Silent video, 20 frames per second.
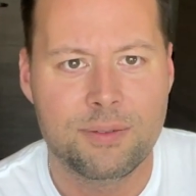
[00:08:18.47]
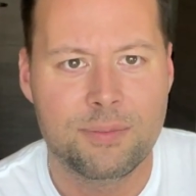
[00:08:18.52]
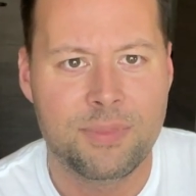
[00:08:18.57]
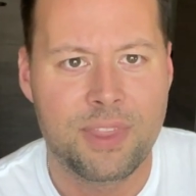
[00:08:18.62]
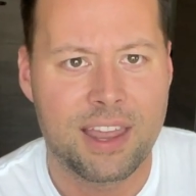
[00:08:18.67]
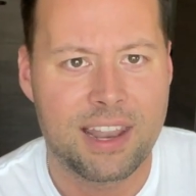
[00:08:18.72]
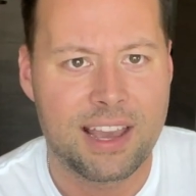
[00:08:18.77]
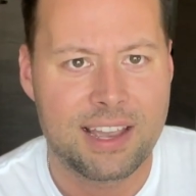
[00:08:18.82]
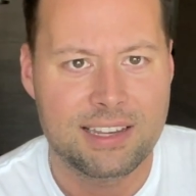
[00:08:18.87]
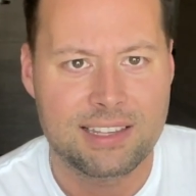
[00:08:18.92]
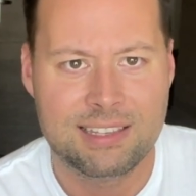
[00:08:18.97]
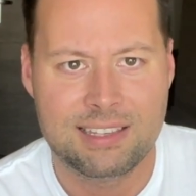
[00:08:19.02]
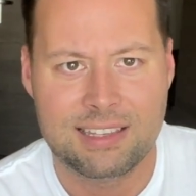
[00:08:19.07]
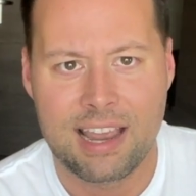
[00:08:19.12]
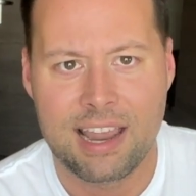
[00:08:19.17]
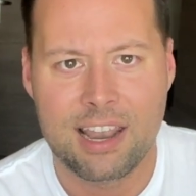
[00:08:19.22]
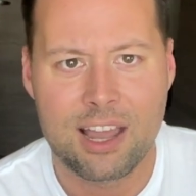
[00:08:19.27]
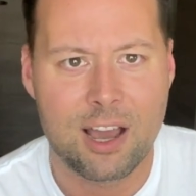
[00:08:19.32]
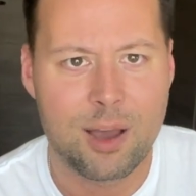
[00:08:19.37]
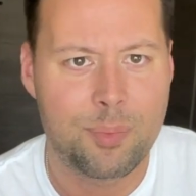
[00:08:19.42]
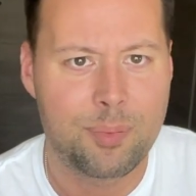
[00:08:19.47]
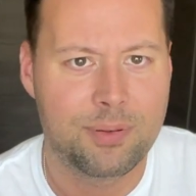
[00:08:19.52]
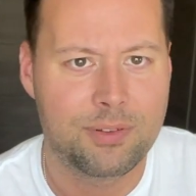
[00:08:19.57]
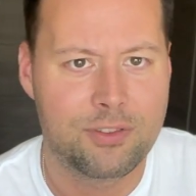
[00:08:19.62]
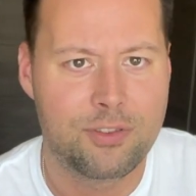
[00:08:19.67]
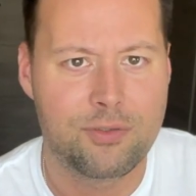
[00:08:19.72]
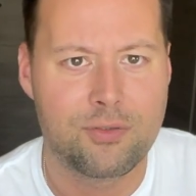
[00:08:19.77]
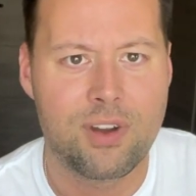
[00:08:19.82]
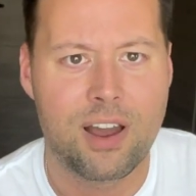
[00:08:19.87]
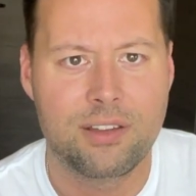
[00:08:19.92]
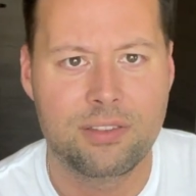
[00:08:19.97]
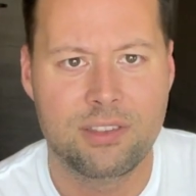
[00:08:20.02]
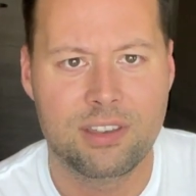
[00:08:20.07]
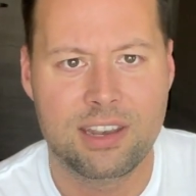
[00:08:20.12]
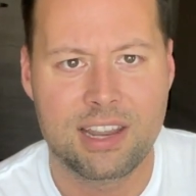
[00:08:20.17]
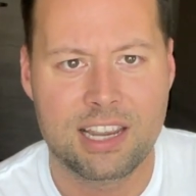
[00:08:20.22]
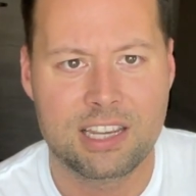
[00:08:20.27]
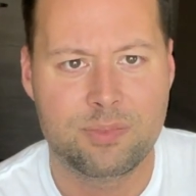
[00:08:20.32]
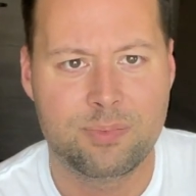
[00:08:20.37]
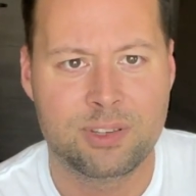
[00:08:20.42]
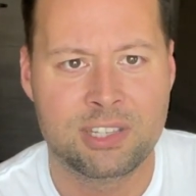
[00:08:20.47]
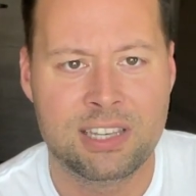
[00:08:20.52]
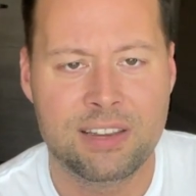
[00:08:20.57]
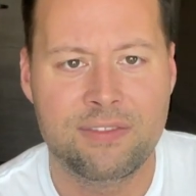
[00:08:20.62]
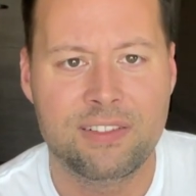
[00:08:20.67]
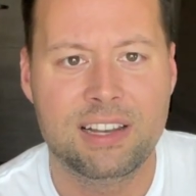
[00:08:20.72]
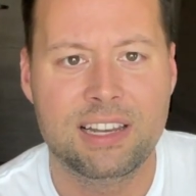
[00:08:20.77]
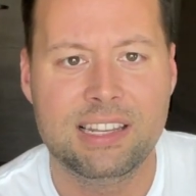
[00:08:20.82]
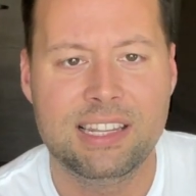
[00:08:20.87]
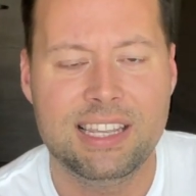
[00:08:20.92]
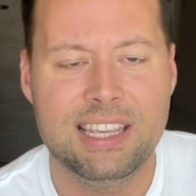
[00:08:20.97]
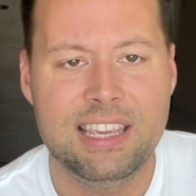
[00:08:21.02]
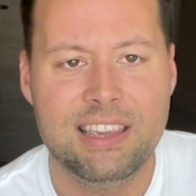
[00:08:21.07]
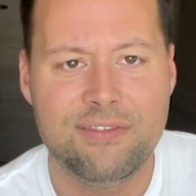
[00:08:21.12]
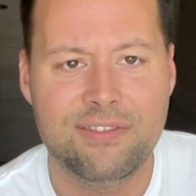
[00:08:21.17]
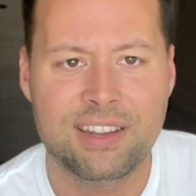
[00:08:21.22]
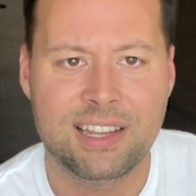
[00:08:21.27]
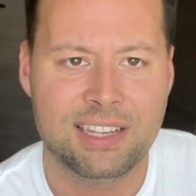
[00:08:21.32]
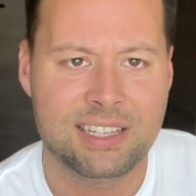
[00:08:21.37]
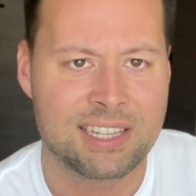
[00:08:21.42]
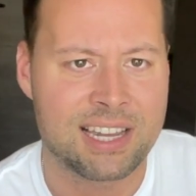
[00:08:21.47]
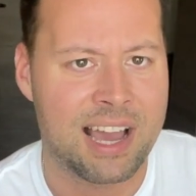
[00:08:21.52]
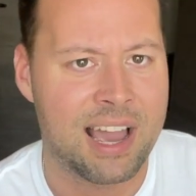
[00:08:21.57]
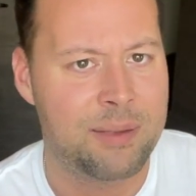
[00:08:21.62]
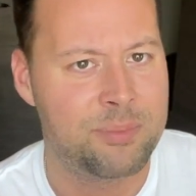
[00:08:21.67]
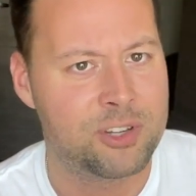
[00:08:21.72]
that I set up throughout the day, specifically the evening time,